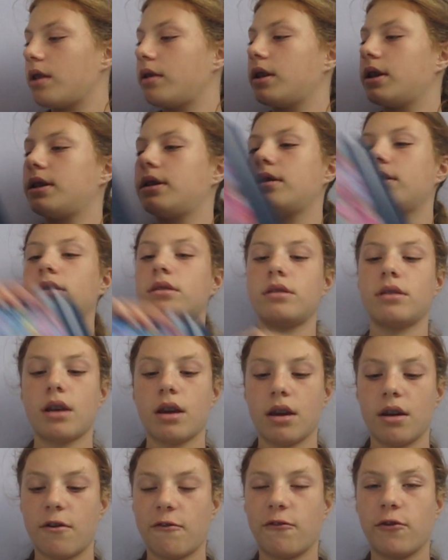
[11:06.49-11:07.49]
and this is
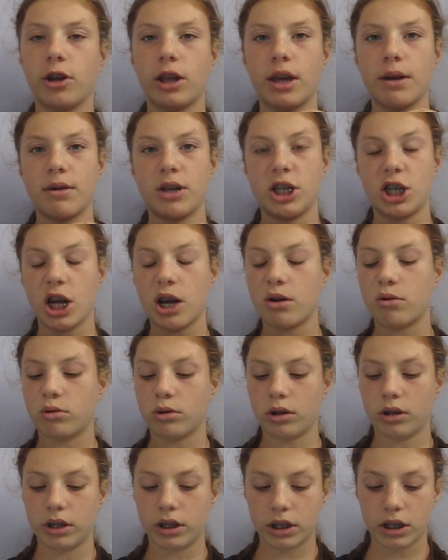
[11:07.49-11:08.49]
like for like
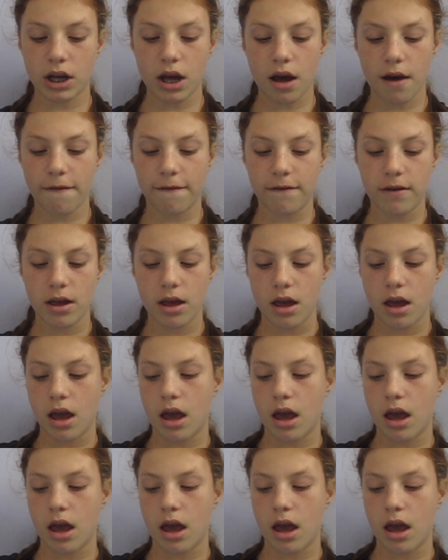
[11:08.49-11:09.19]
general stuff,